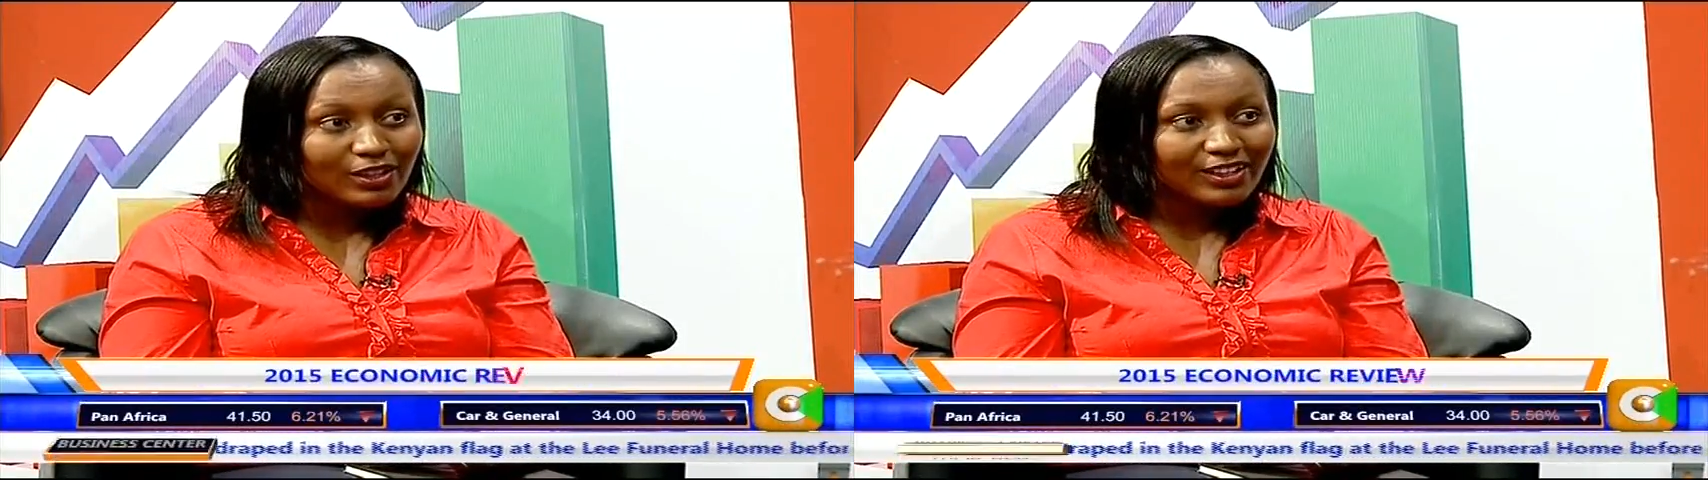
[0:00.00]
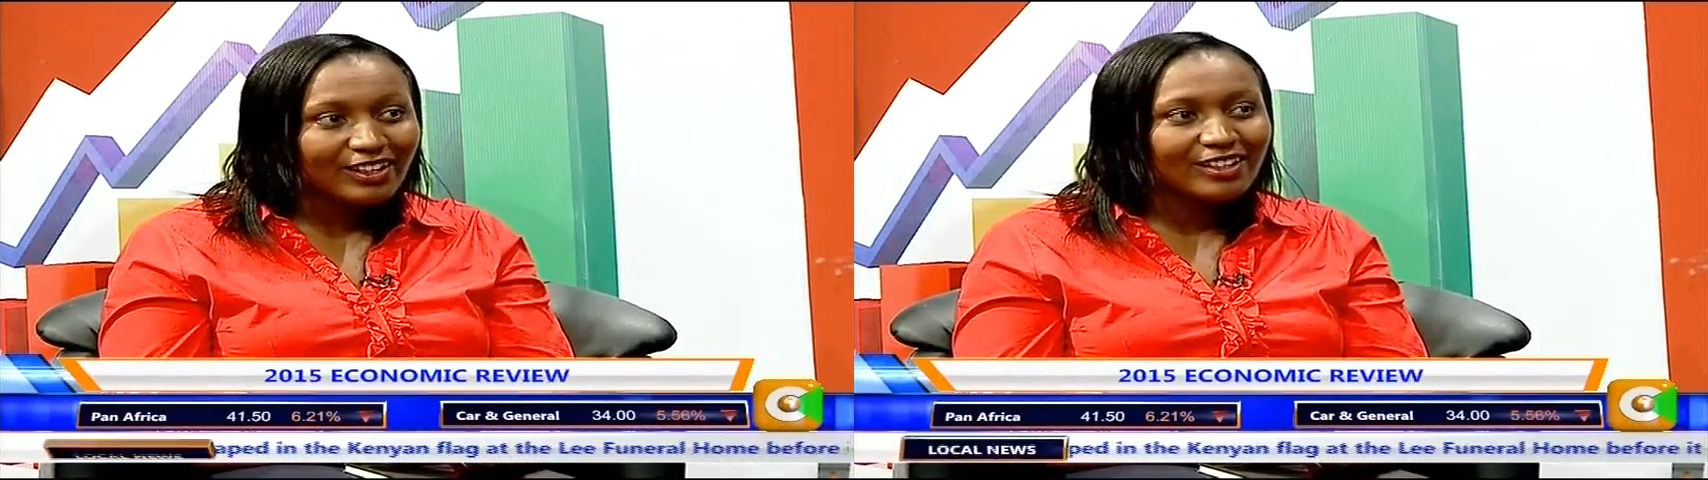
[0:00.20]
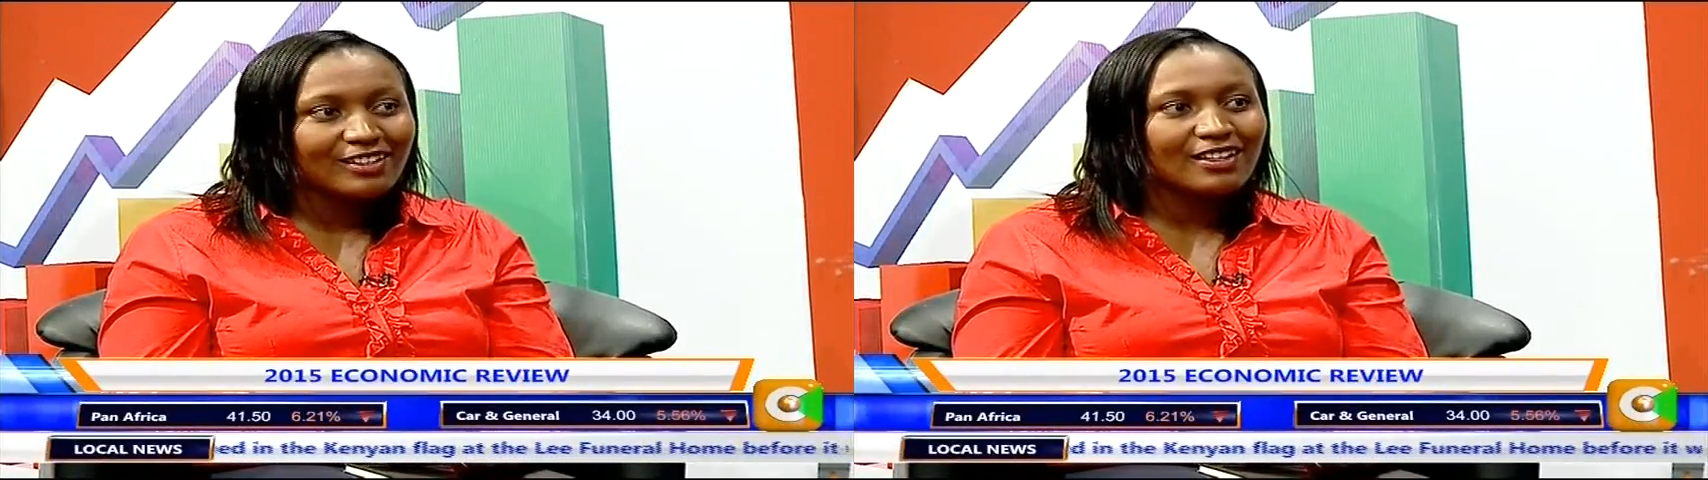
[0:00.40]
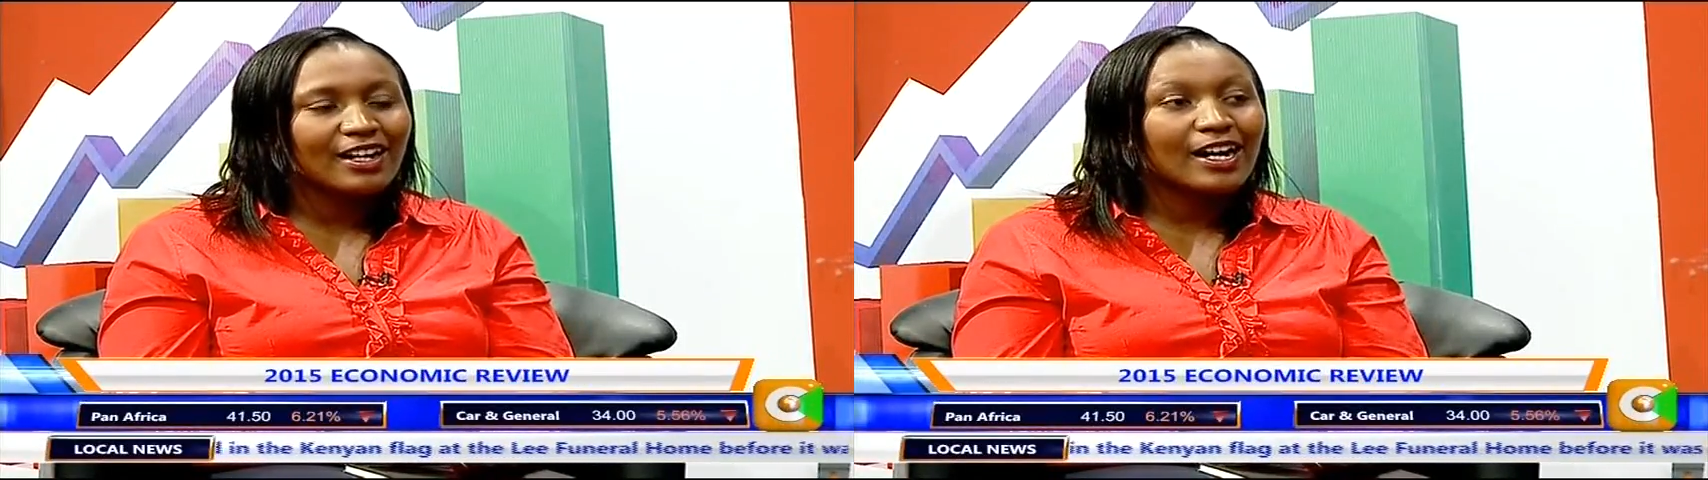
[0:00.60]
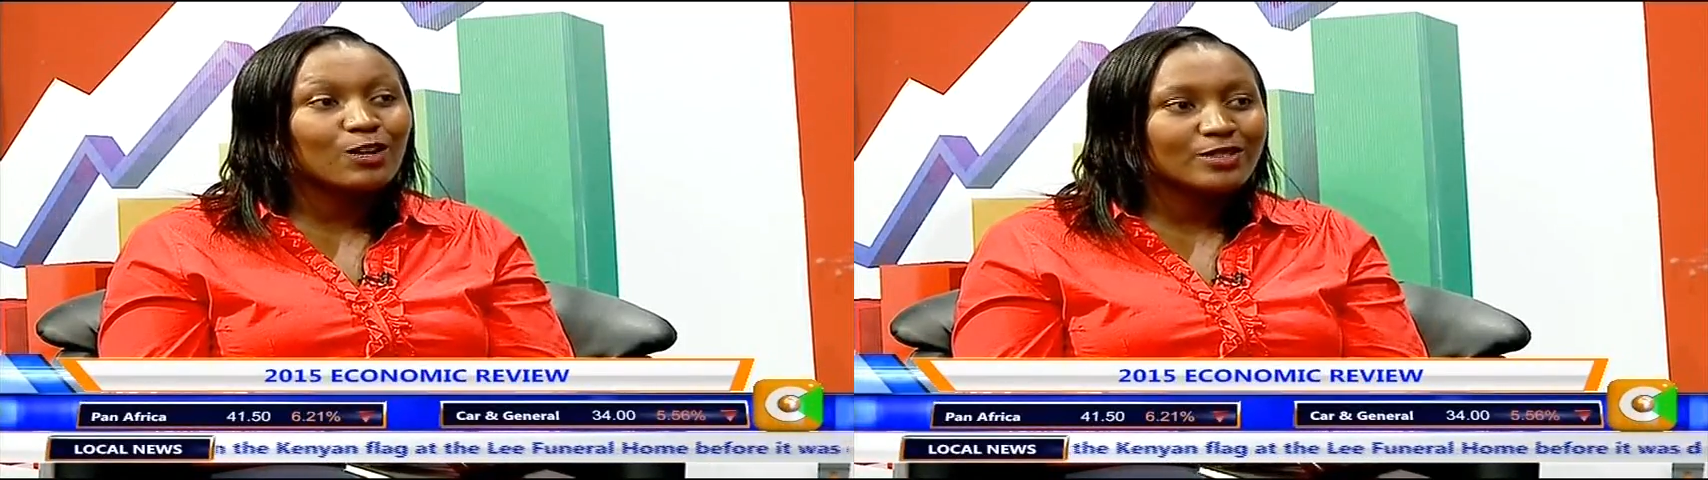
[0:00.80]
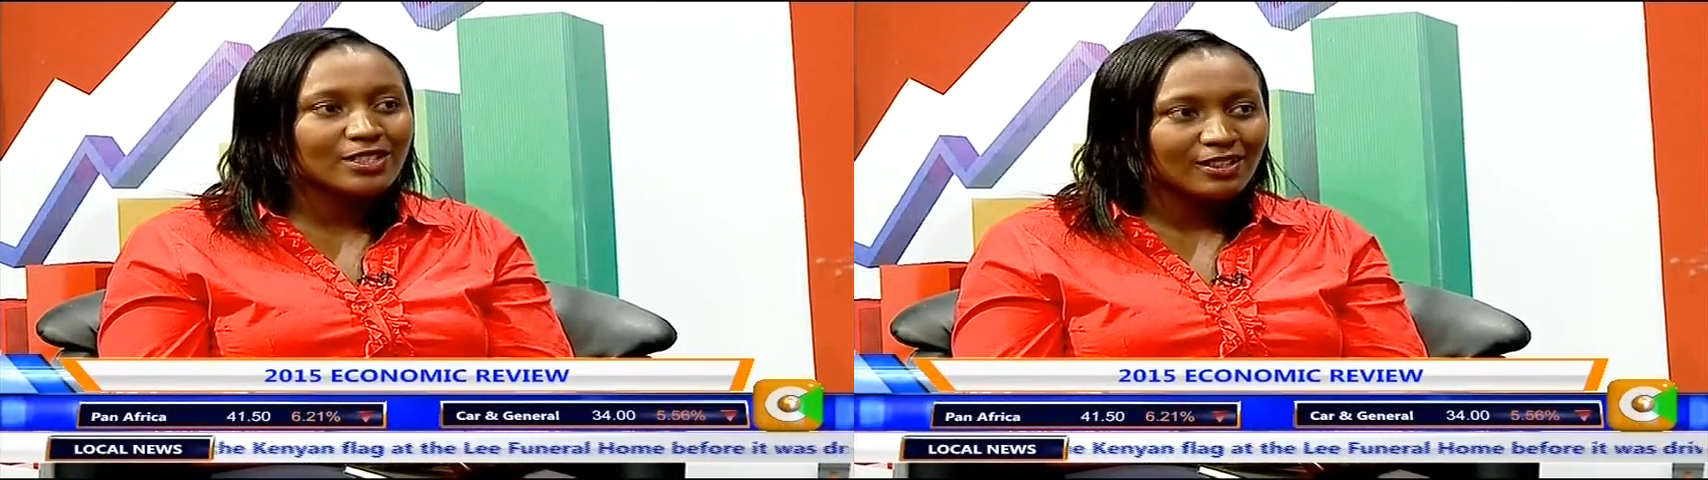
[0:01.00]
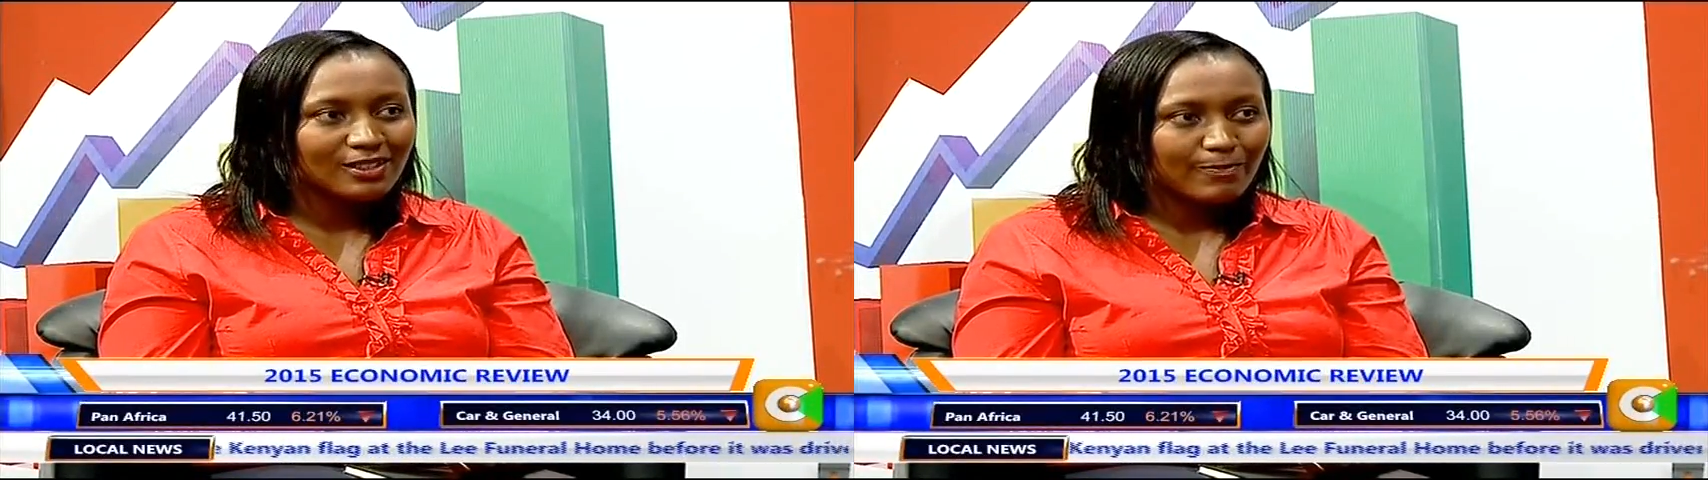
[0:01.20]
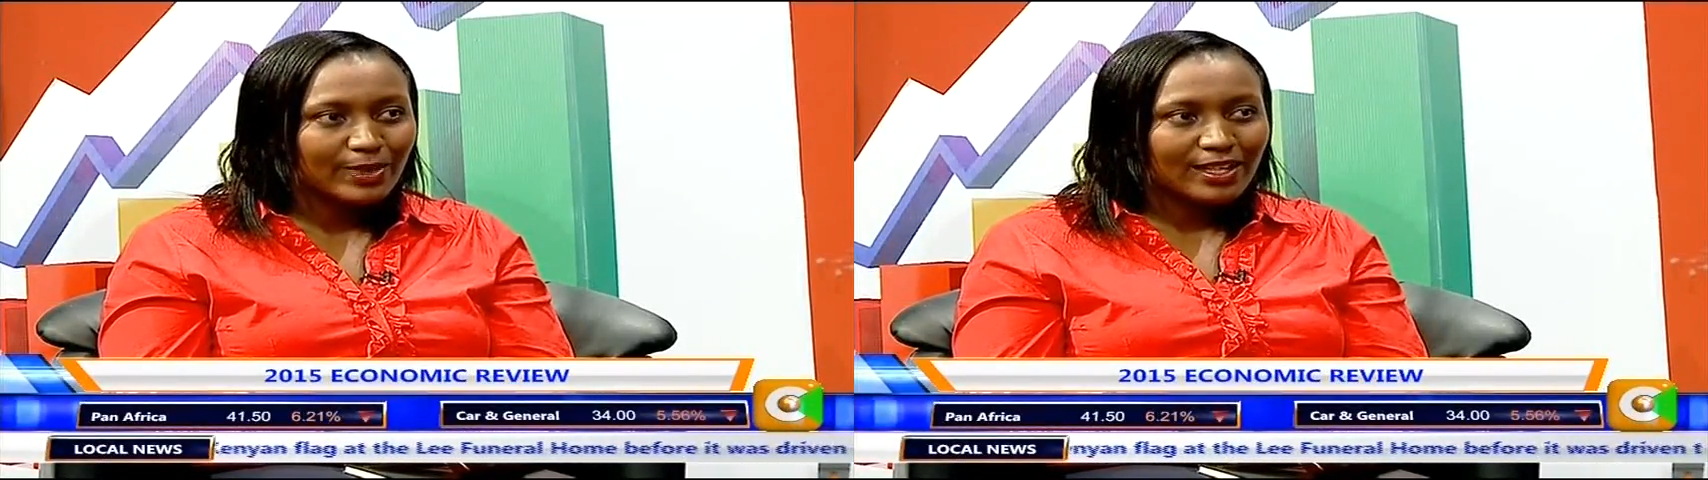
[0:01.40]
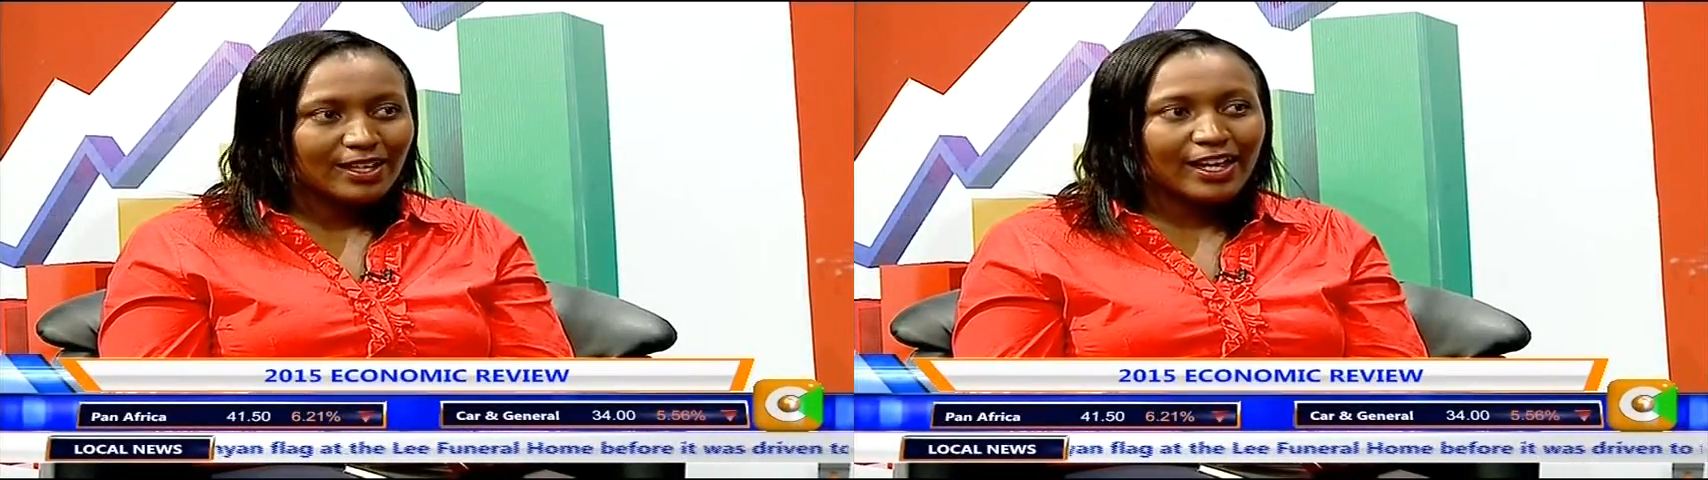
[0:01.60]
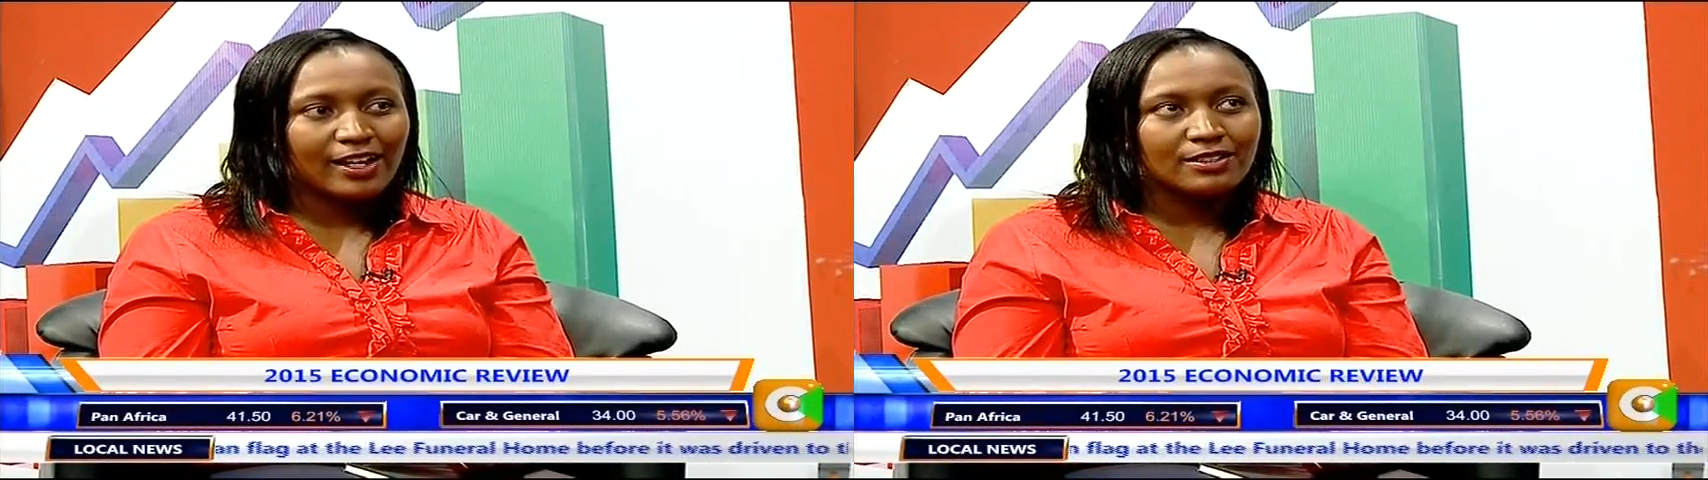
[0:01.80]
in housing.
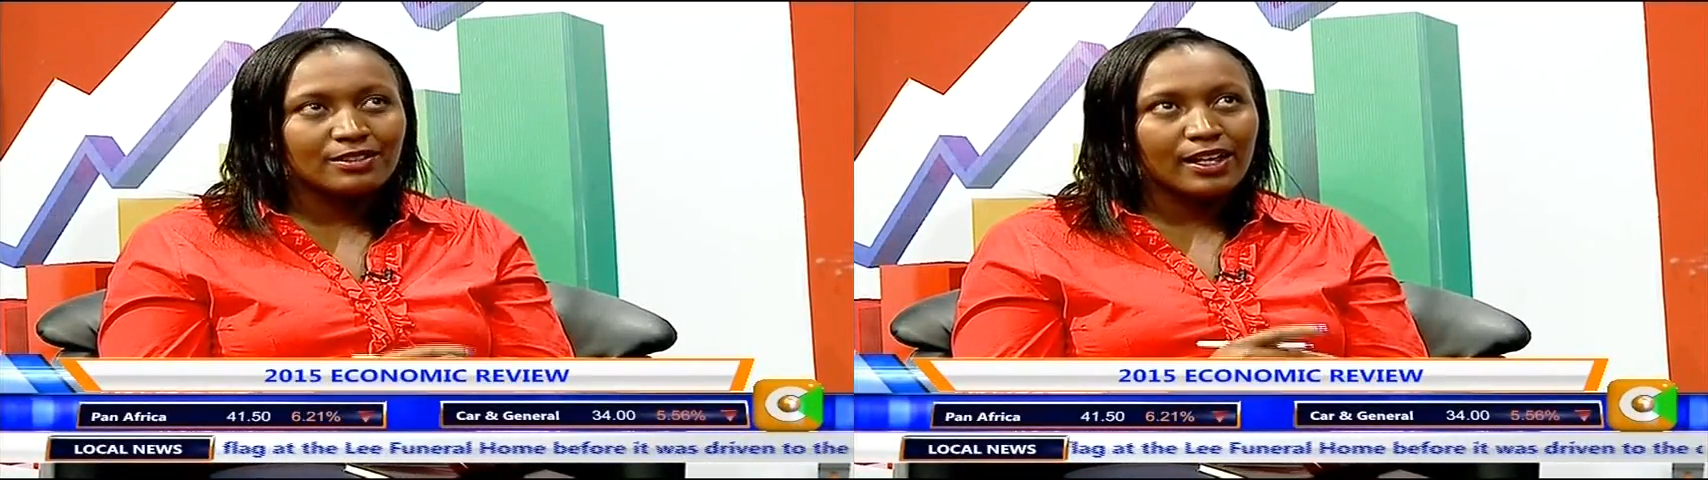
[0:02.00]
And